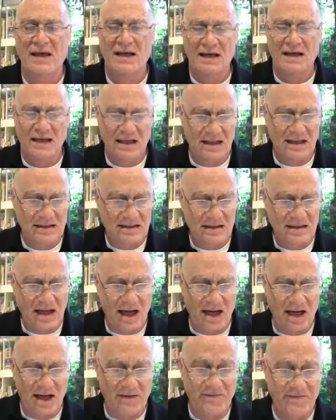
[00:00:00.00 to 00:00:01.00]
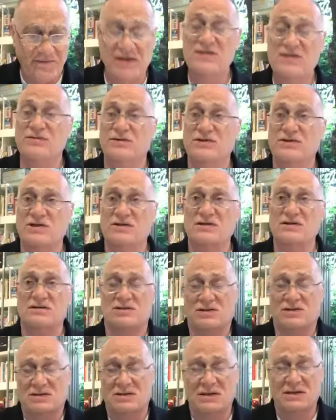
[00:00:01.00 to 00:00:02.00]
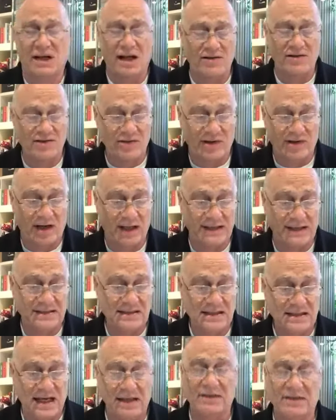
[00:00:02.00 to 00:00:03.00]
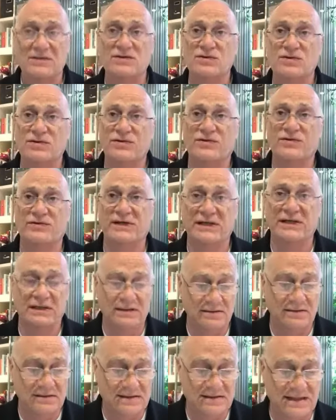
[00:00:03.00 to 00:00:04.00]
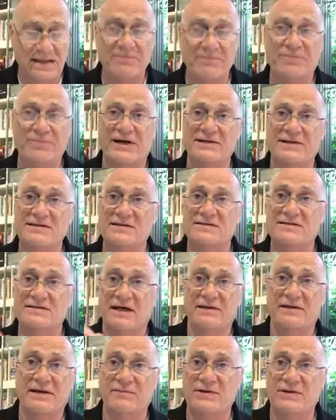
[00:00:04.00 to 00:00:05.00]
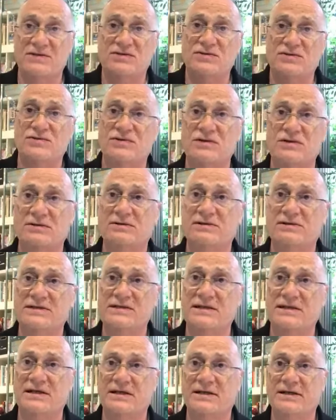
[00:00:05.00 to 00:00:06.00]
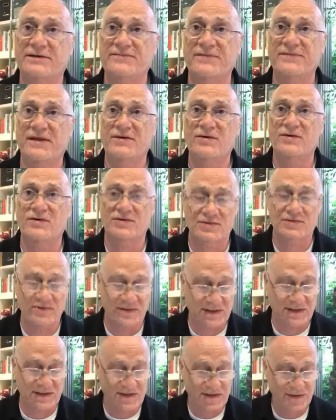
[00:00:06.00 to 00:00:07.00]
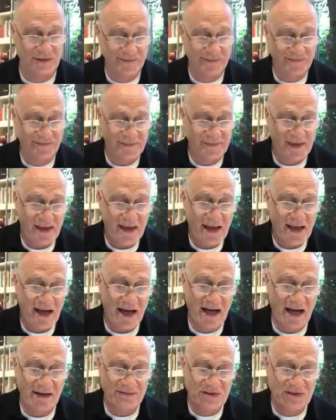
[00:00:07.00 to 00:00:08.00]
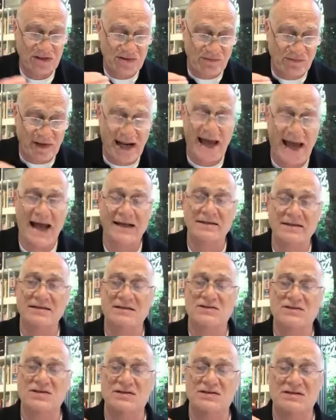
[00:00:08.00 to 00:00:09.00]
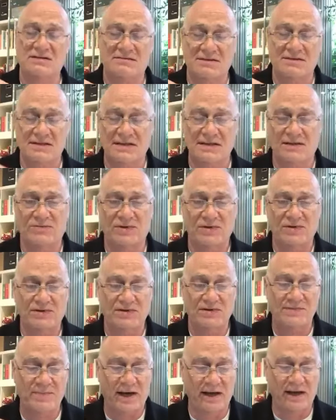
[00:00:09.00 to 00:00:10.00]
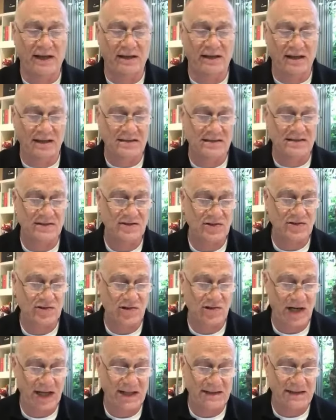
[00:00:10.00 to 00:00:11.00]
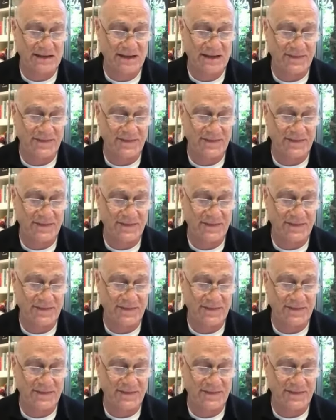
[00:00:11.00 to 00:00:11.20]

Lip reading: is, first of all, just close your eyes, take 2 or 3 deep breaths, and that means you too, Christina, you've got to do it too. Just relax, just sit with your spine nice and straight,